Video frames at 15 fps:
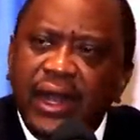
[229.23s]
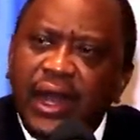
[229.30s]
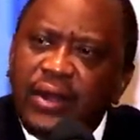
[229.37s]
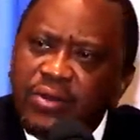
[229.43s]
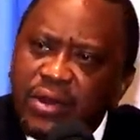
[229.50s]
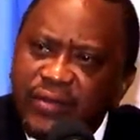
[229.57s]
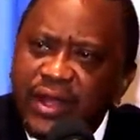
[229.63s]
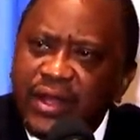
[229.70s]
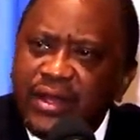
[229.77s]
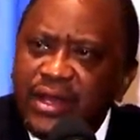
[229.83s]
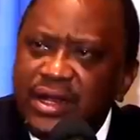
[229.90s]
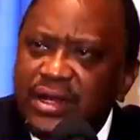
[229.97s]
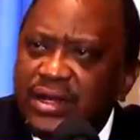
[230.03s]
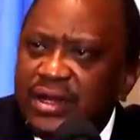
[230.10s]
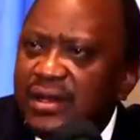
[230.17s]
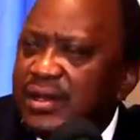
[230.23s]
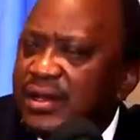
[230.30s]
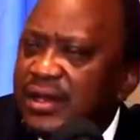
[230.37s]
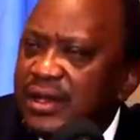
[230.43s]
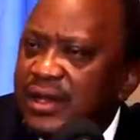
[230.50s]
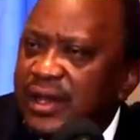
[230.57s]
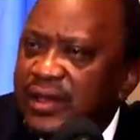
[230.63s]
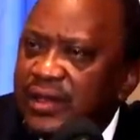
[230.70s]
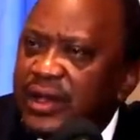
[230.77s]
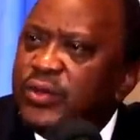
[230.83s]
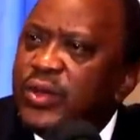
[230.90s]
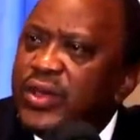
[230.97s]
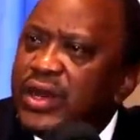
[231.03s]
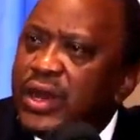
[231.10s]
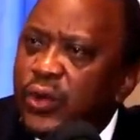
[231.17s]
And we have agreed that
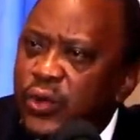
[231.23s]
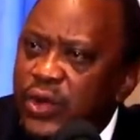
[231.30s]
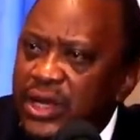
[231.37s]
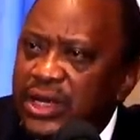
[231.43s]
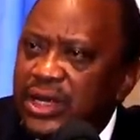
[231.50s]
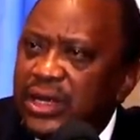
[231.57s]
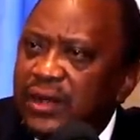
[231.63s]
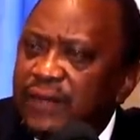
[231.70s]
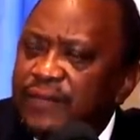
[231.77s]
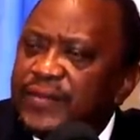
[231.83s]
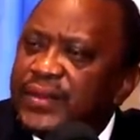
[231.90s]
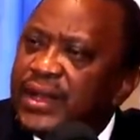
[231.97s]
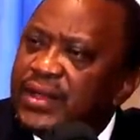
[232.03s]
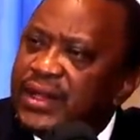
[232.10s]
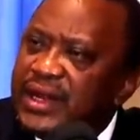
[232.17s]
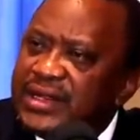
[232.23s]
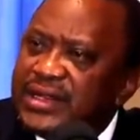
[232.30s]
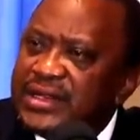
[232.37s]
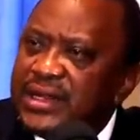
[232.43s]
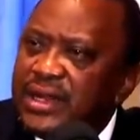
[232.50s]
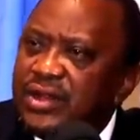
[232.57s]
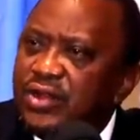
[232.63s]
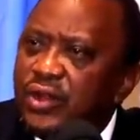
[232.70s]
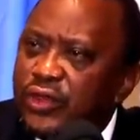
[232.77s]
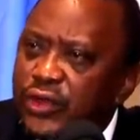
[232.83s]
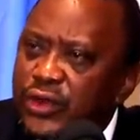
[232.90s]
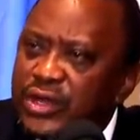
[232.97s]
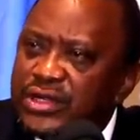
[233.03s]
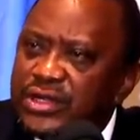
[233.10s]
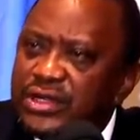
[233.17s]
within a week, the necessary
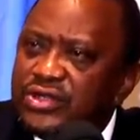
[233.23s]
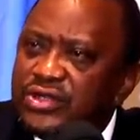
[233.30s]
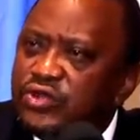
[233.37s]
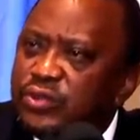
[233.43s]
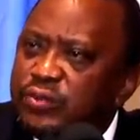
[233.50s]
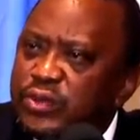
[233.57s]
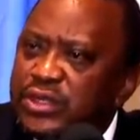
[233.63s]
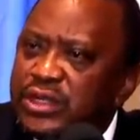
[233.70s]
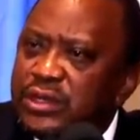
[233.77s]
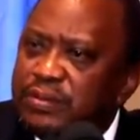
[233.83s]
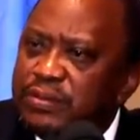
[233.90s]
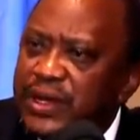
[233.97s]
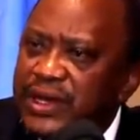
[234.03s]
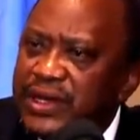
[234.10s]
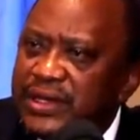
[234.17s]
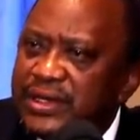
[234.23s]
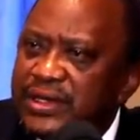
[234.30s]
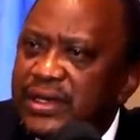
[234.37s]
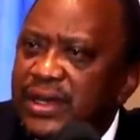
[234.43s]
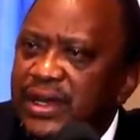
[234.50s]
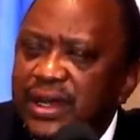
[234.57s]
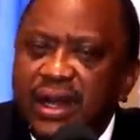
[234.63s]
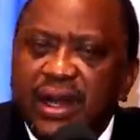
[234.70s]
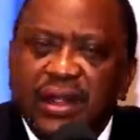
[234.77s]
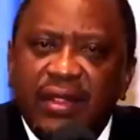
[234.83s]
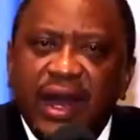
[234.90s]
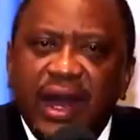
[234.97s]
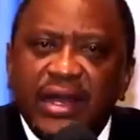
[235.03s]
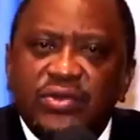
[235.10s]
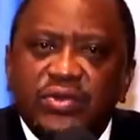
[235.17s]
authorities should put in place
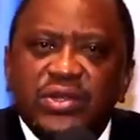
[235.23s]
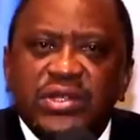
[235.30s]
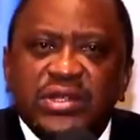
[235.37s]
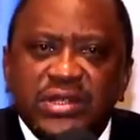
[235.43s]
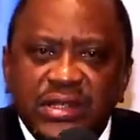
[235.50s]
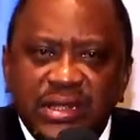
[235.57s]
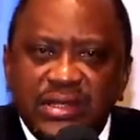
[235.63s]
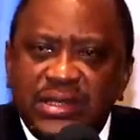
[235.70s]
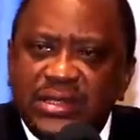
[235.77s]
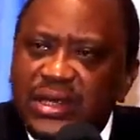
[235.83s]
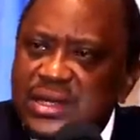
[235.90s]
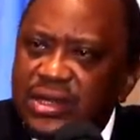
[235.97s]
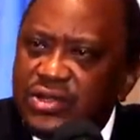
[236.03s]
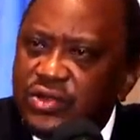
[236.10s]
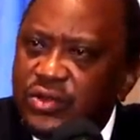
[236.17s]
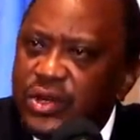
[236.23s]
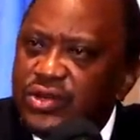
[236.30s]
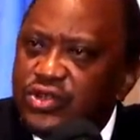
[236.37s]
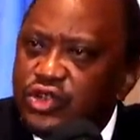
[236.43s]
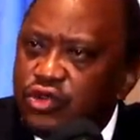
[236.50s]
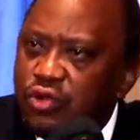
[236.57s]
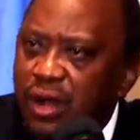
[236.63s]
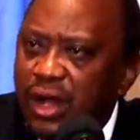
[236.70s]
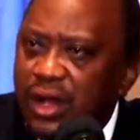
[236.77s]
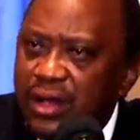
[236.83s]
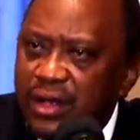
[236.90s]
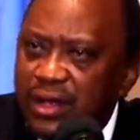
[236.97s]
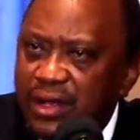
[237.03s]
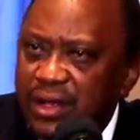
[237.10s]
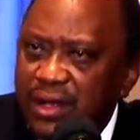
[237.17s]
that which is necessary to ensure
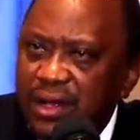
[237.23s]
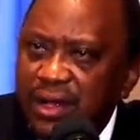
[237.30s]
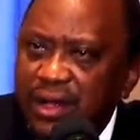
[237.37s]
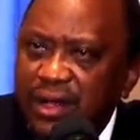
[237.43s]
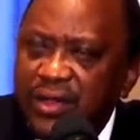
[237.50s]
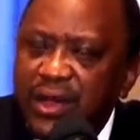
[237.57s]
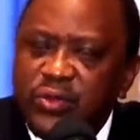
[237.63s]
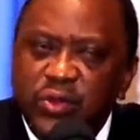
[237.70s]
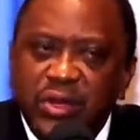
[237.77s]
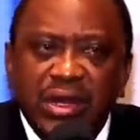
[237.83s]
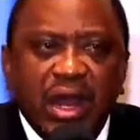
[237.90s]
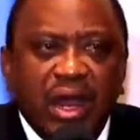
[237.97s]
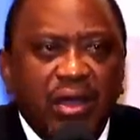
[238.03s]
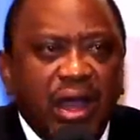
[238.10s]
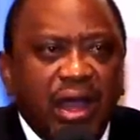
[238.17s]
that we now